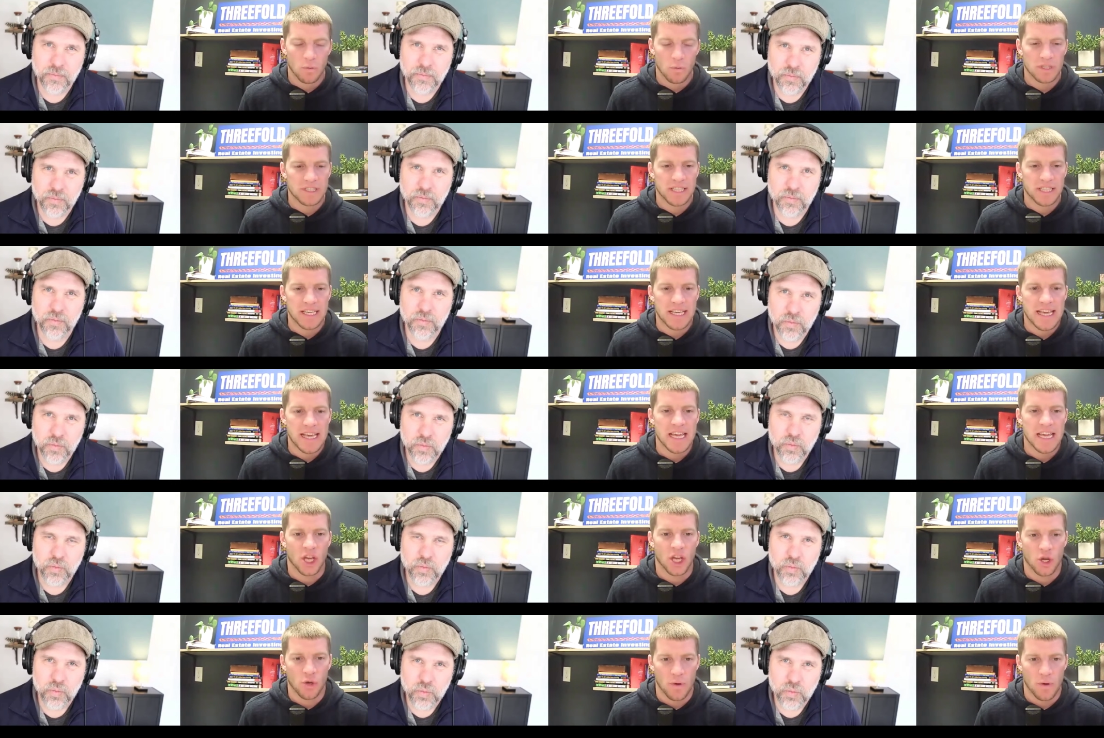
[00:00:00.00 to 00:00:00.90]
Speaker 1: what, what's the
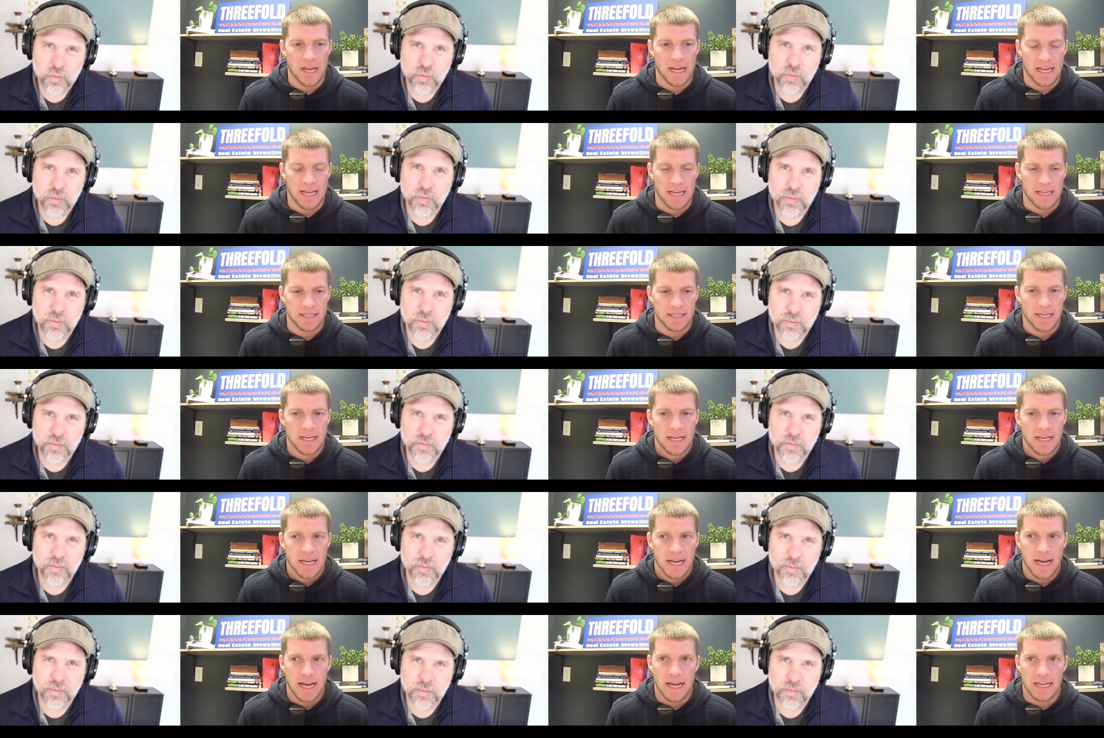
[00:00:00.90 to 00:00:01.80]
key
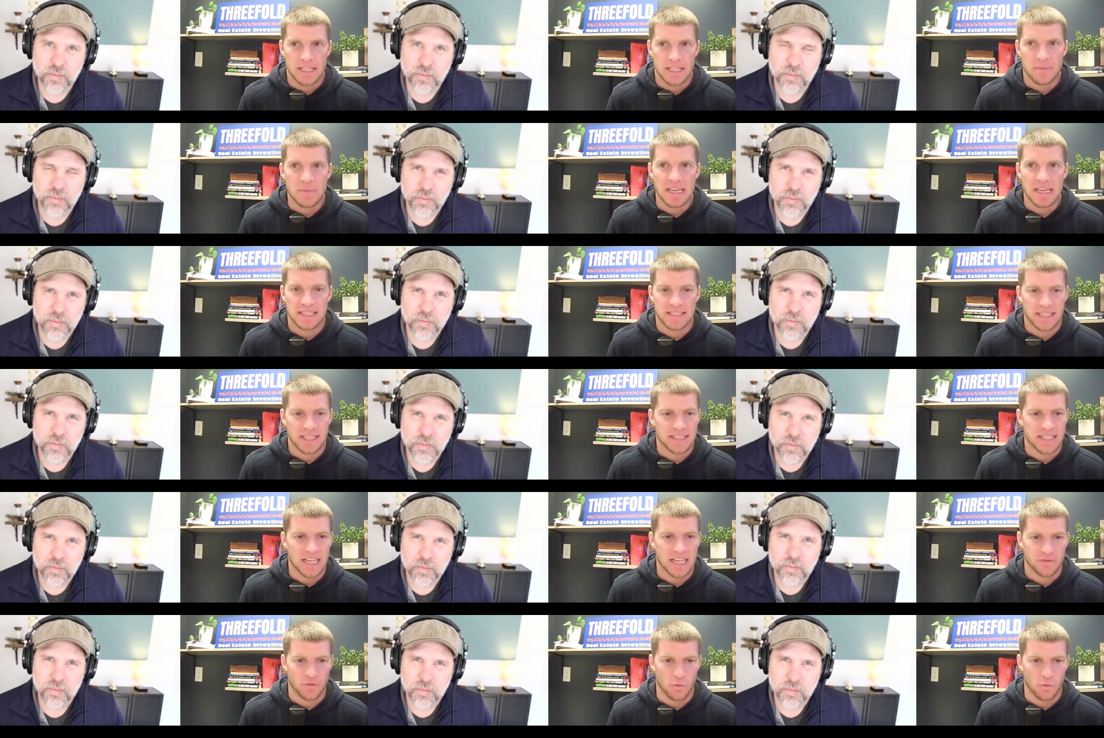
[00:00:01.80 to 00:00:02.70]
ingredient uh, to be a
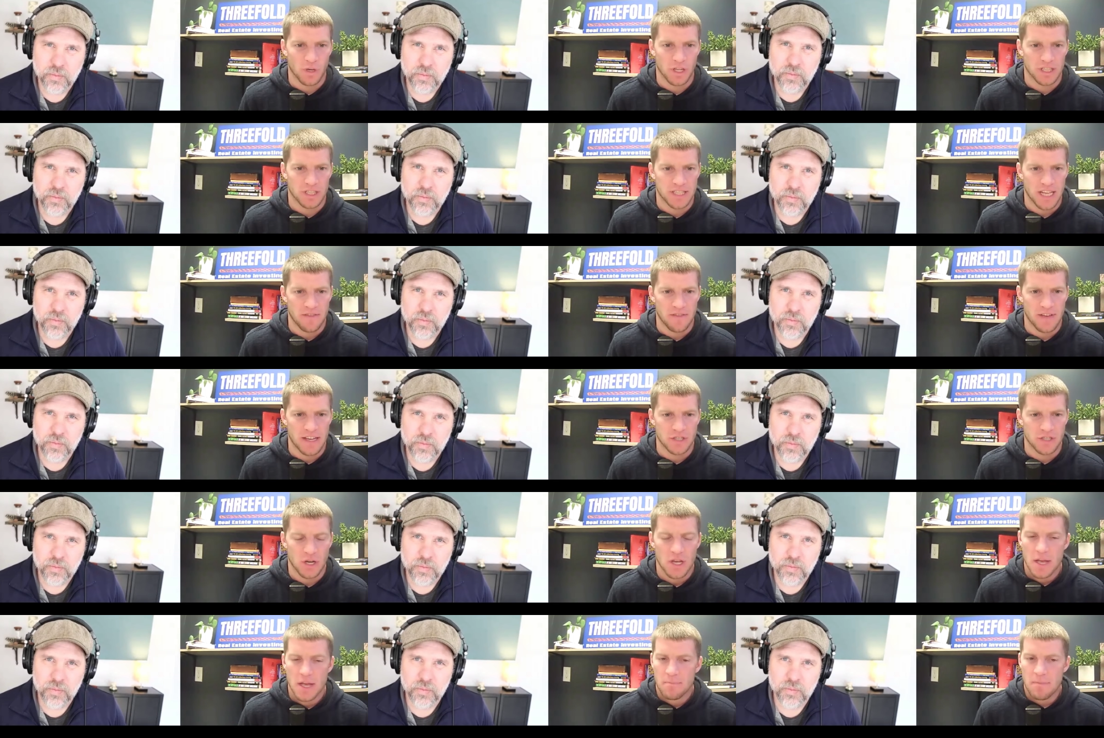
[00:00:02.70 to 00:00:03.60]
successful real estate
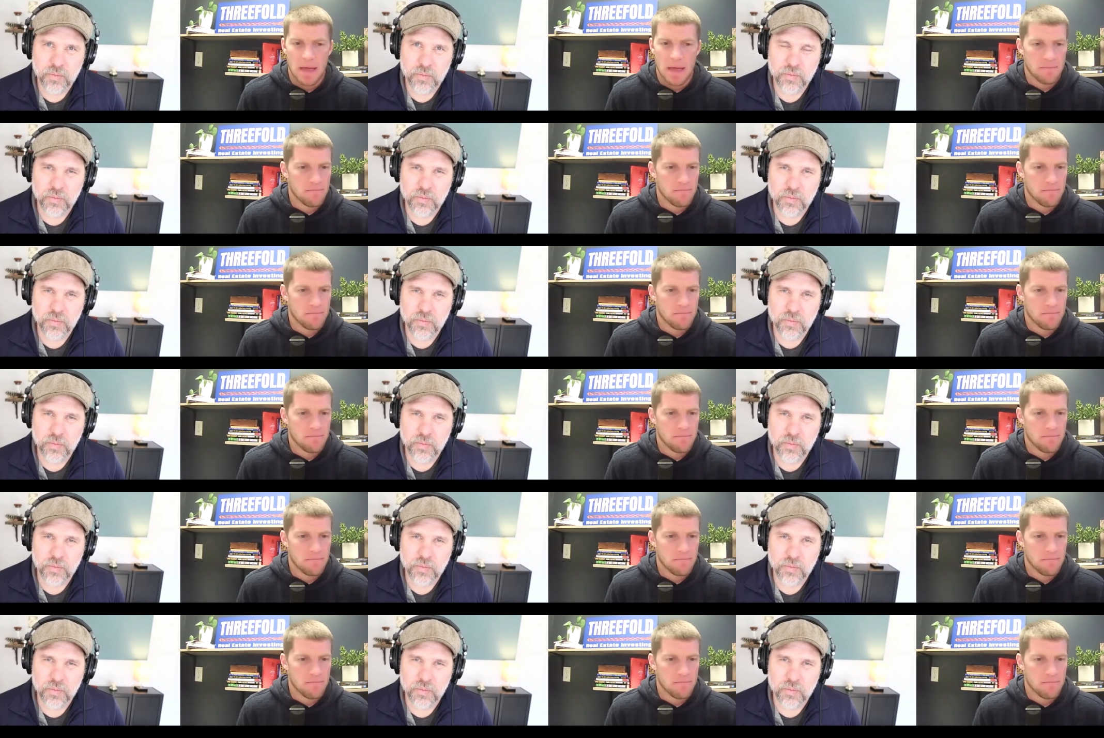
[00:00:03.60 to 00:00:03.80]
investor.